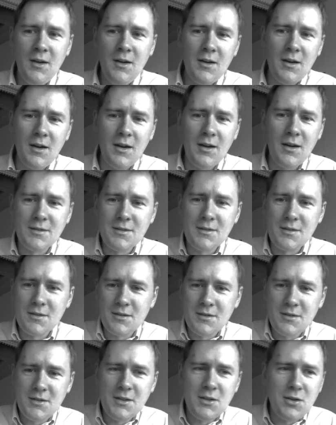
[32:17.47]
And uh,
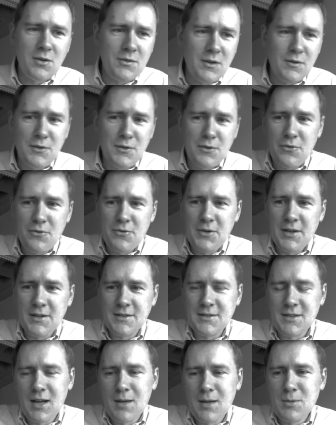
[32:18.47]
here I've given you three
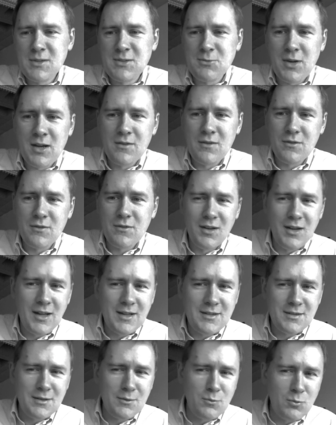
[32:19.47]
examples. We have a
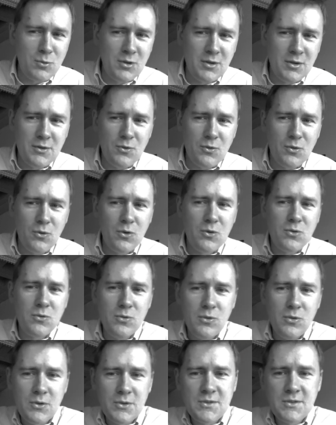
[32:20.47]
Latin word
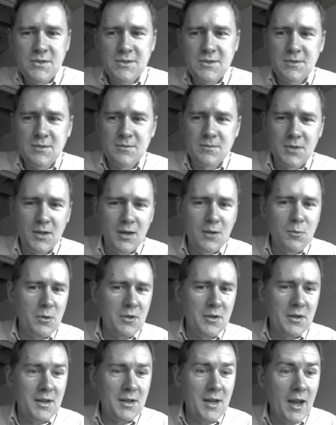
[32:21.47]
oculus, yeah, with
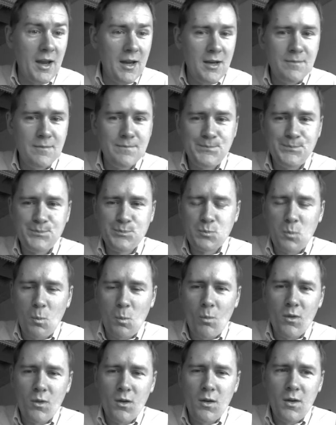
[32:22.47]
a K,
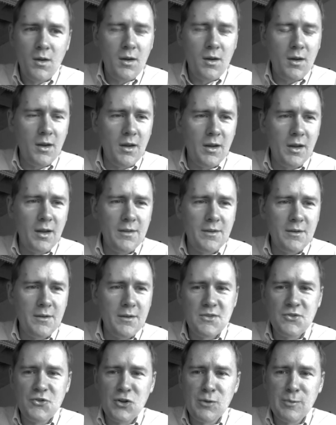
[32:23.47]
and there's
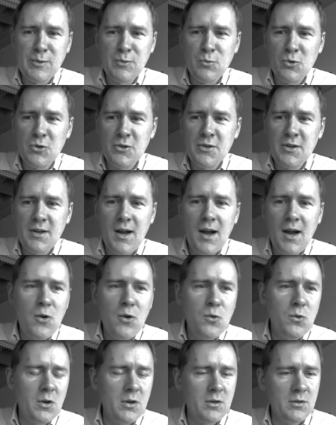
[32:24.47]
a German word
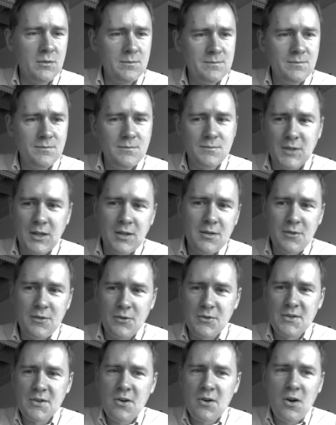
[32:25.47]
Auge, yeah,
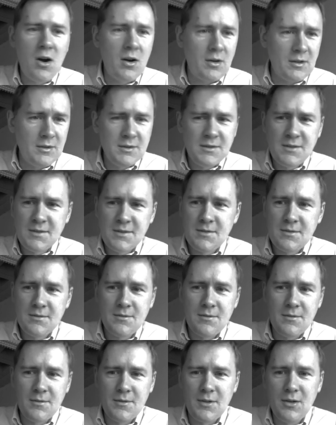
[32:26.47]
those are cognates.
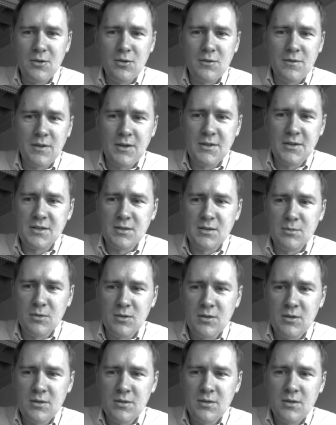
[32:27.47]
They look very
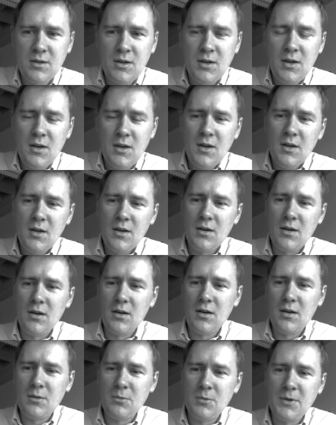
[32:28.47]
similar.
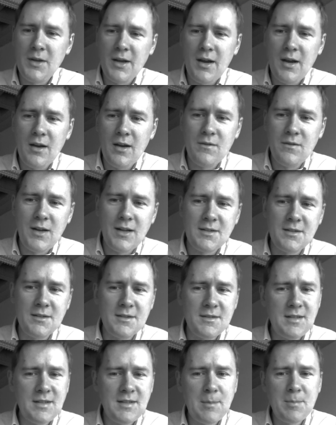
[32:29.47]
Uh, we have Latin
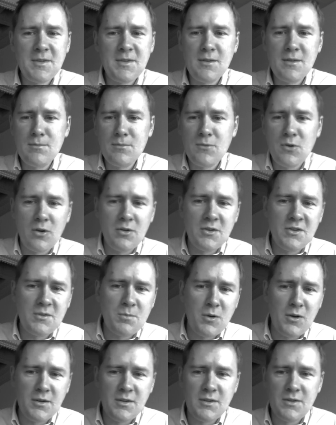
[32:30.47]
septem
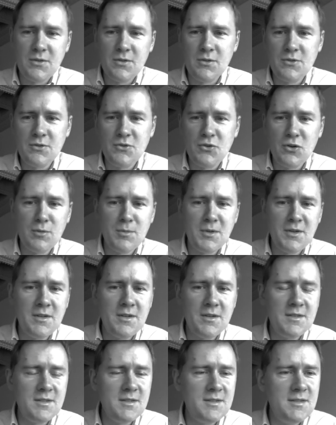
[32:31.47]
corresponding to German
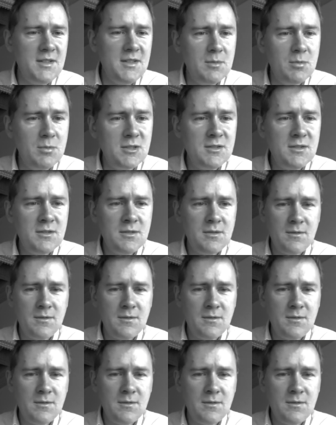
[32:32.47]
sieben,